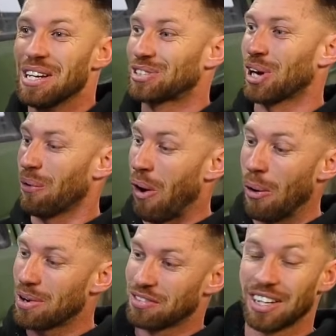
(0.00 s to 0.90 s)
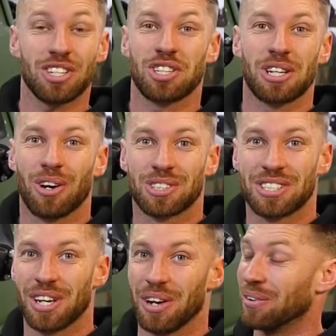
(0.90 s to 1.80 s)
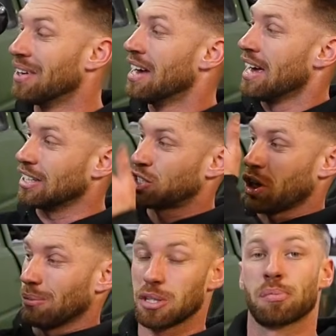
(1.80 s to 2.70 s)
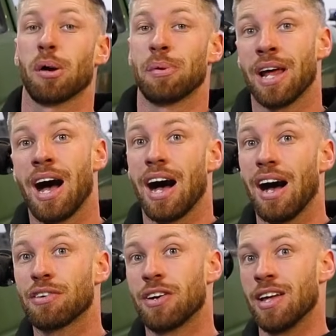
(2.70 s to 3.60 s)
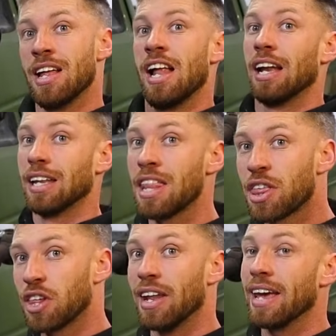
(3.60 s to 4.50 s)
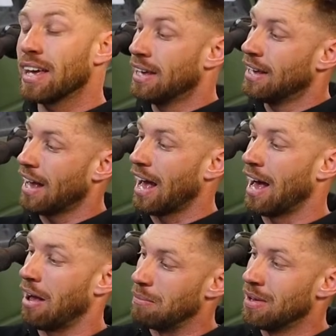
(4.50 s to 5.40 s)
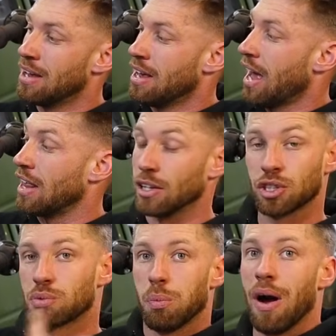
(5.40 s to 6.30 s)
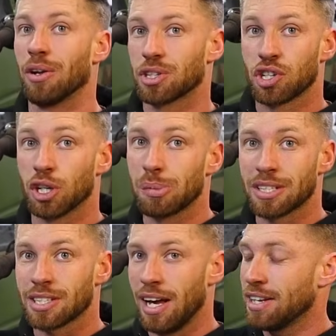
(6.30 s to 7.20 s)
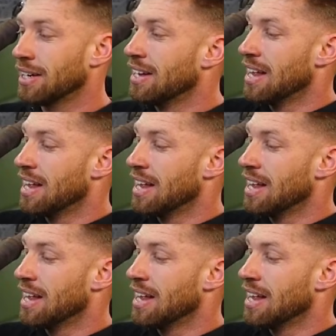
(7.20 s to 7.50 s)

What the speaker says: So all we've literally got to do is chop this prop in half, lengthen it, and then just weld a tube inside.